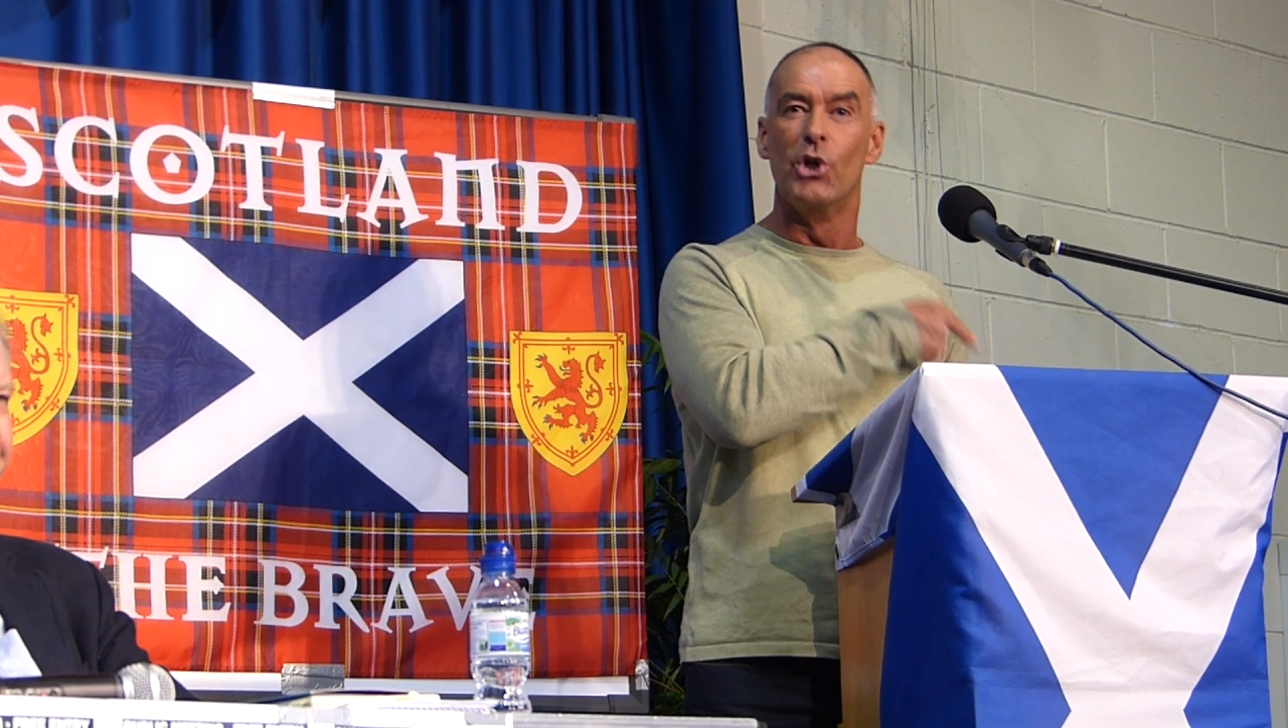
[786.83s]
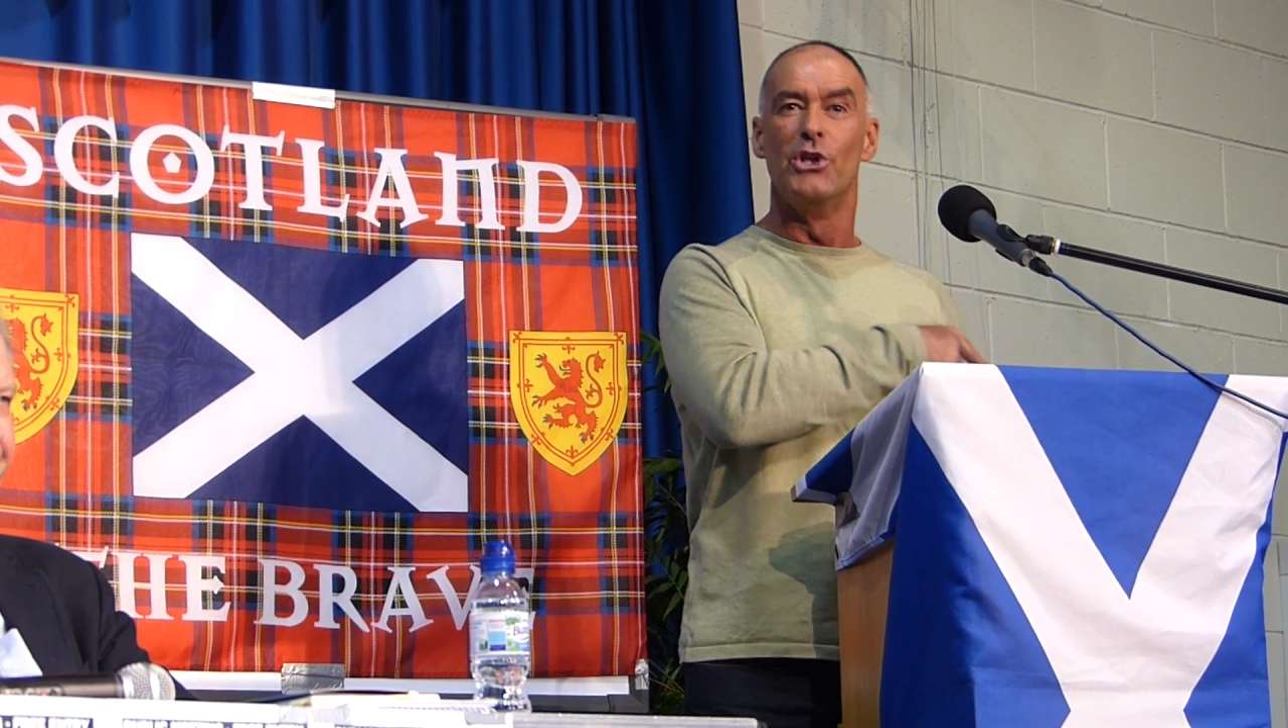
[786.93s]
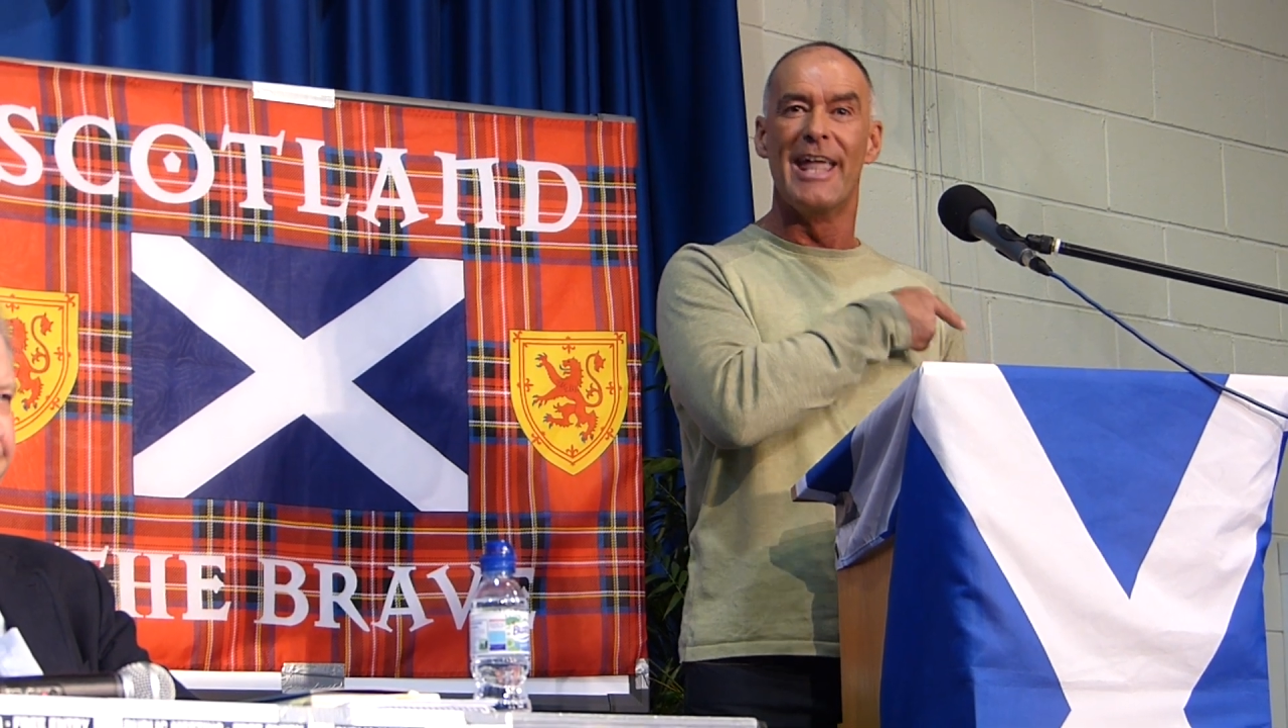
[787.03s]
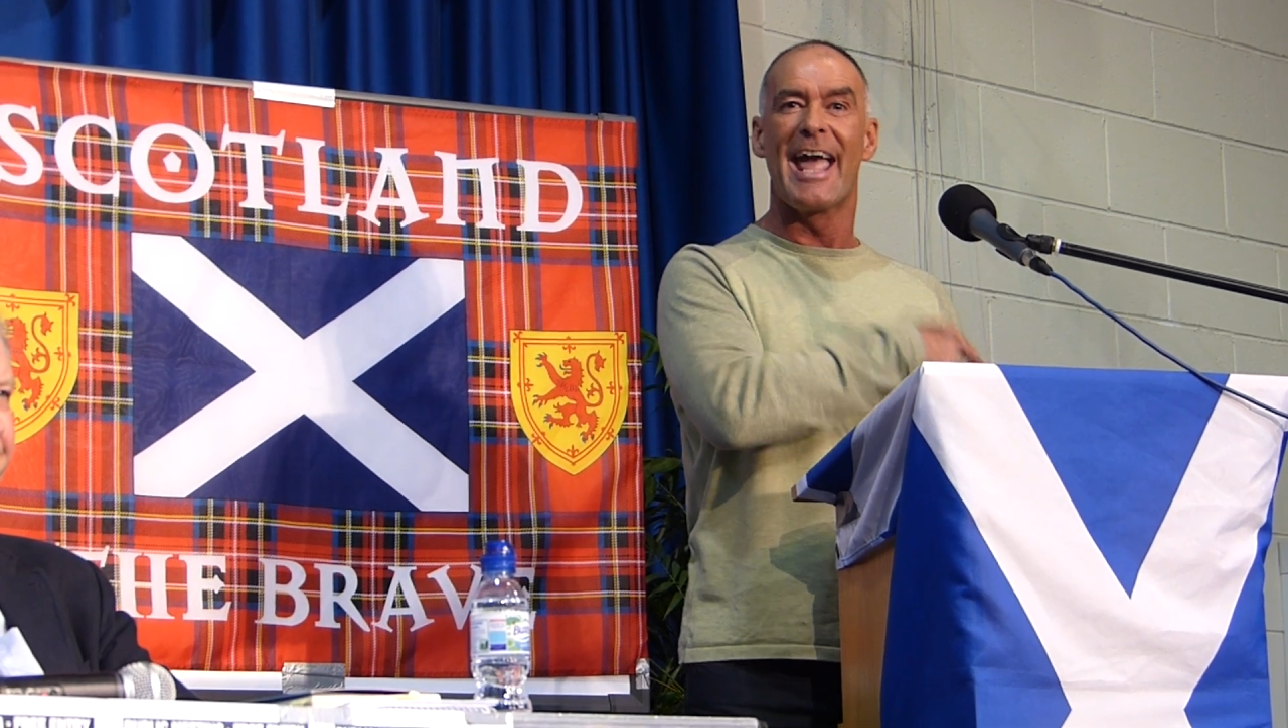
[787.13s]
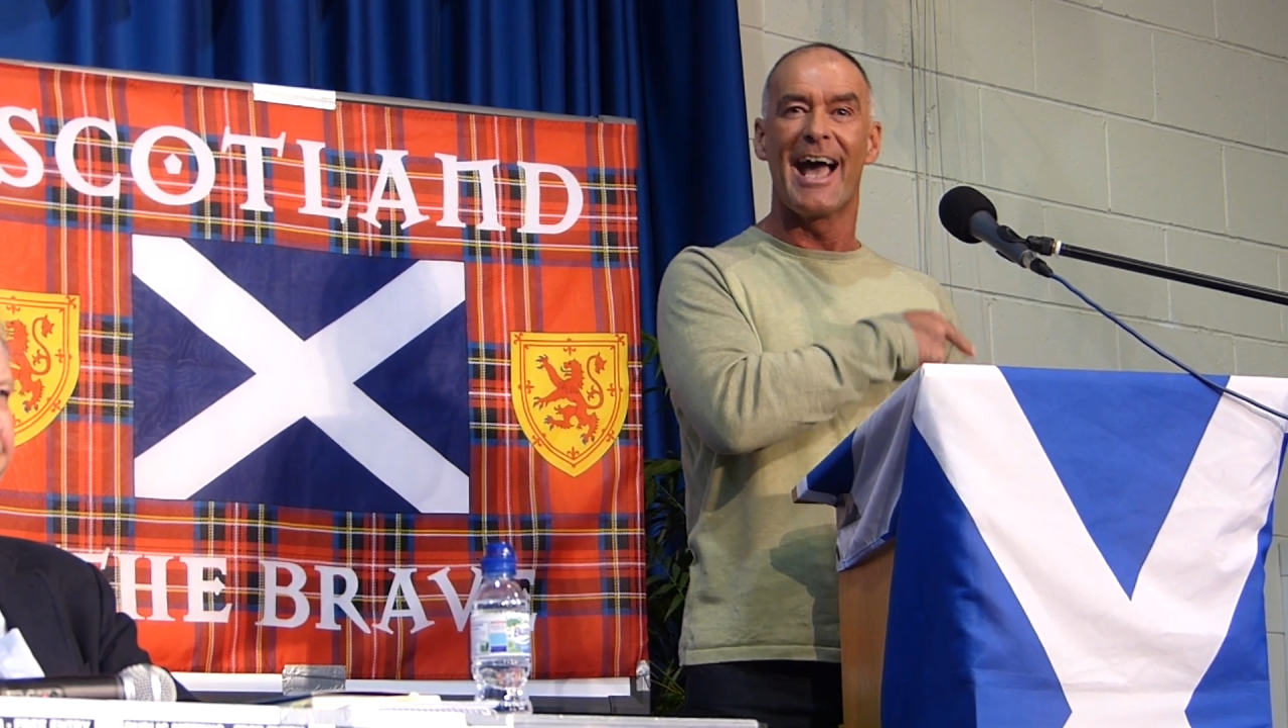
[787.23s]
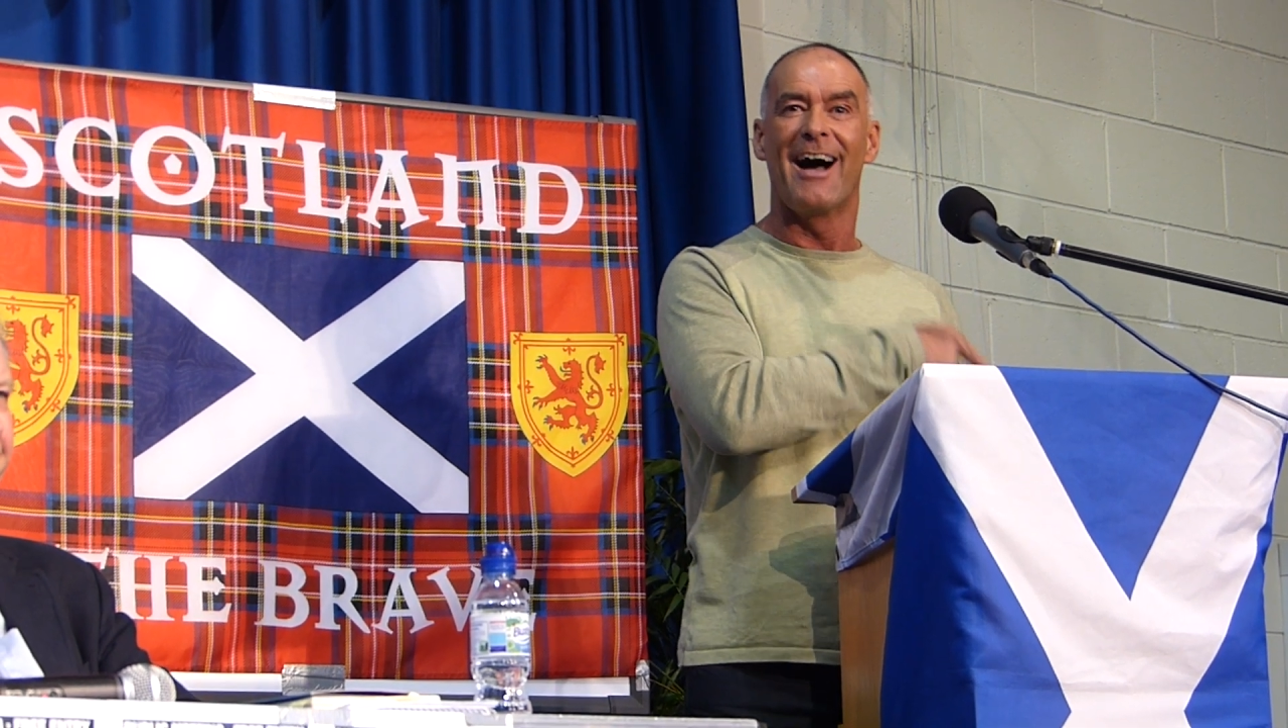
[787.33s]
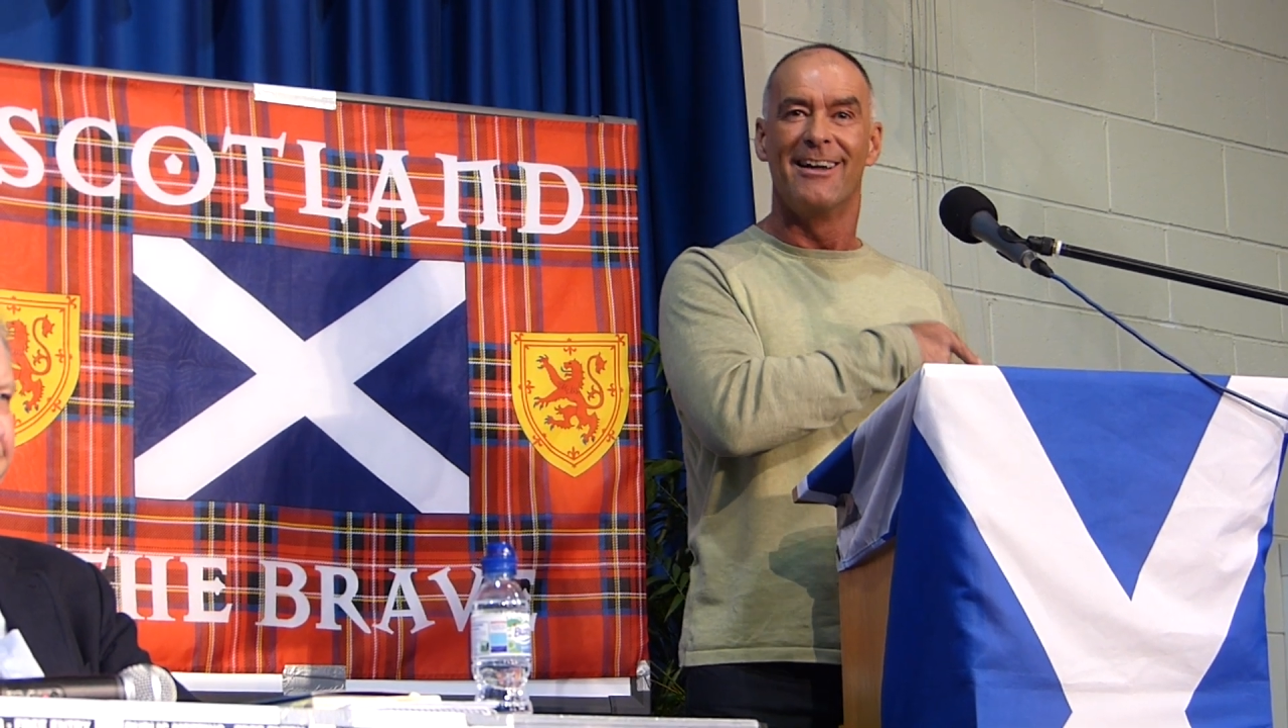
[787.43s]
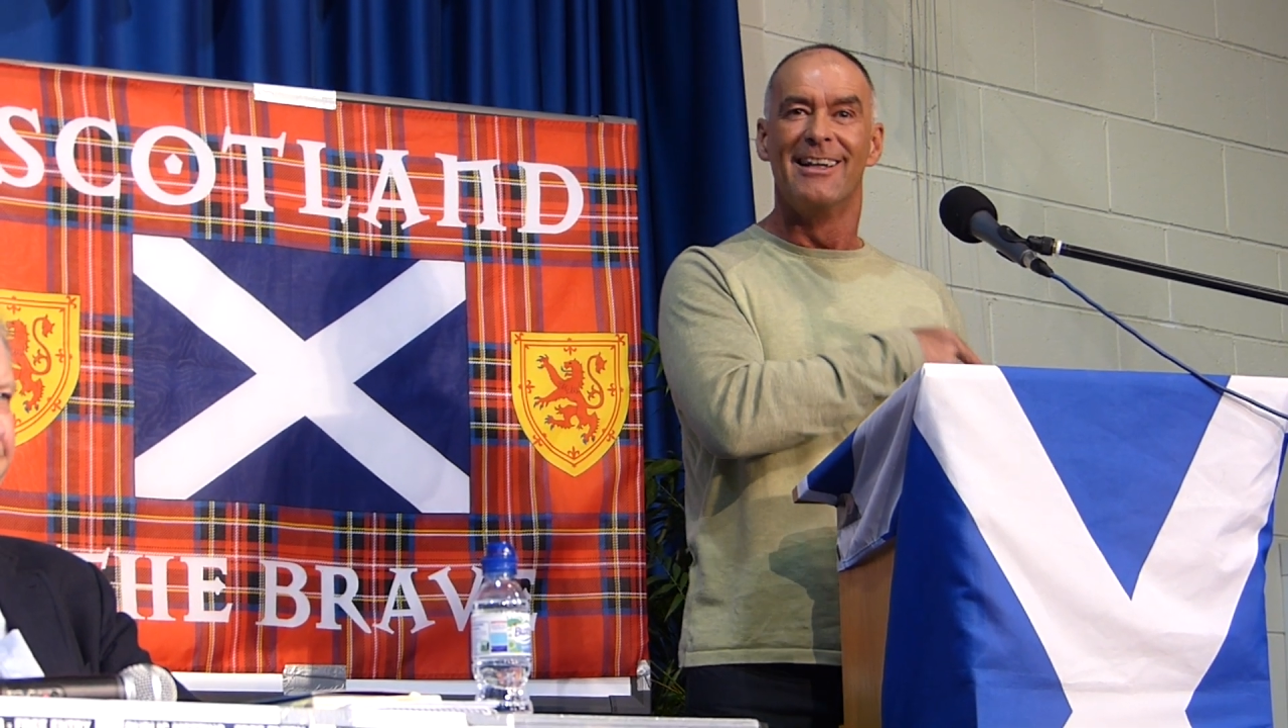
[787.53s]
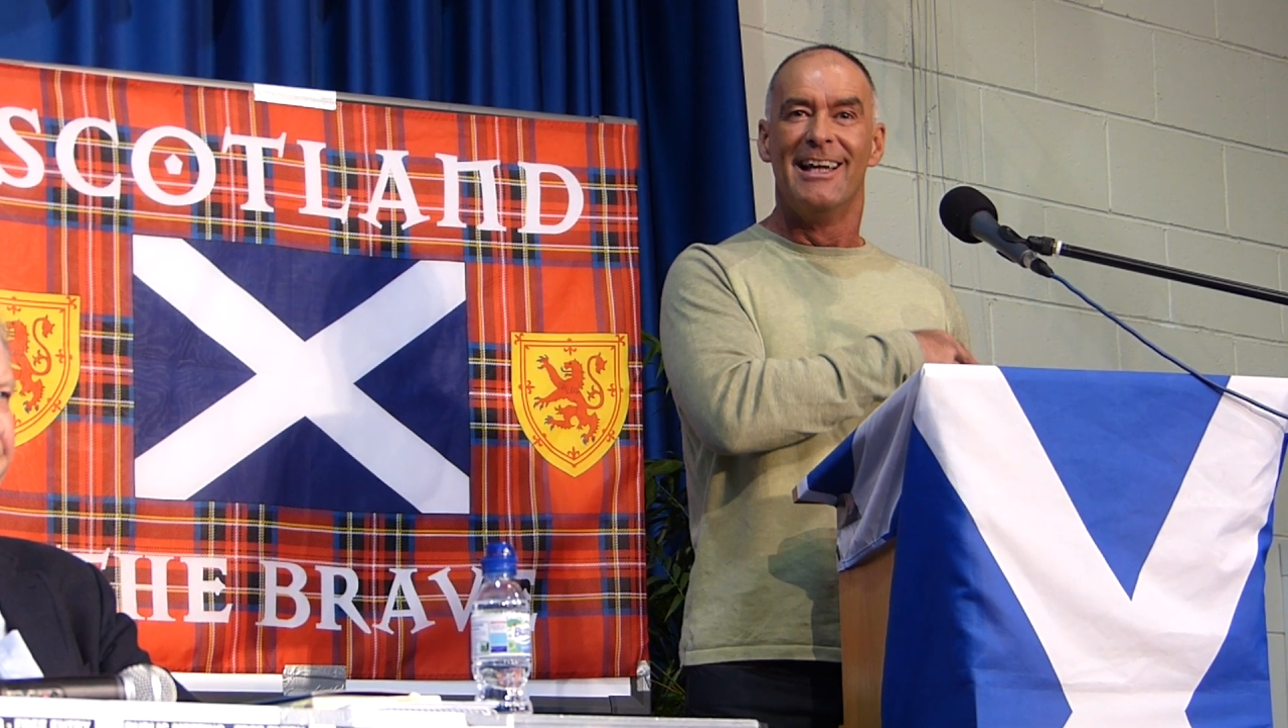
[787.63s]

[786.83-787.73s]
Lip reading: down there